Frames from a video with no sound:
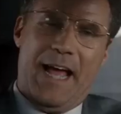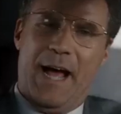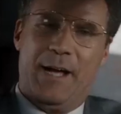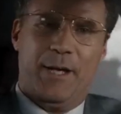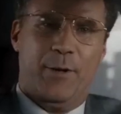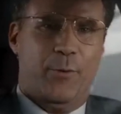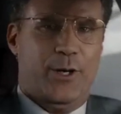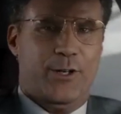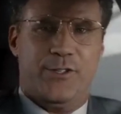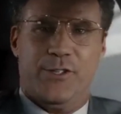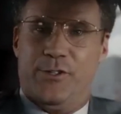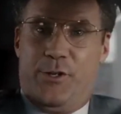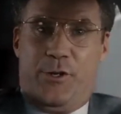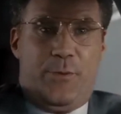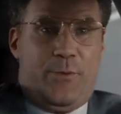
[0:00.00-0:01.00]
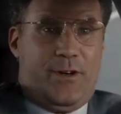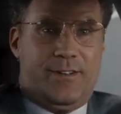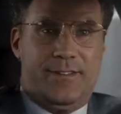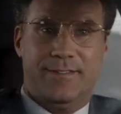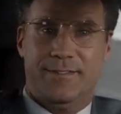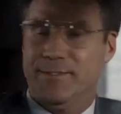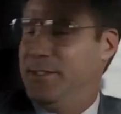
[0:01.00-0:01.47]
I got a weird sense of humor.
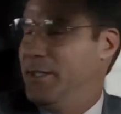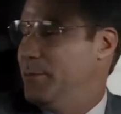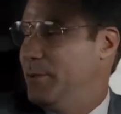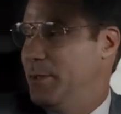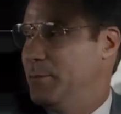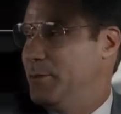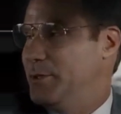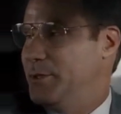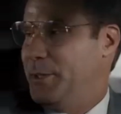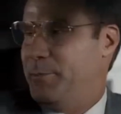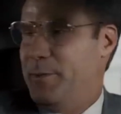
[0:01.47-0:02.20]
I'm a sick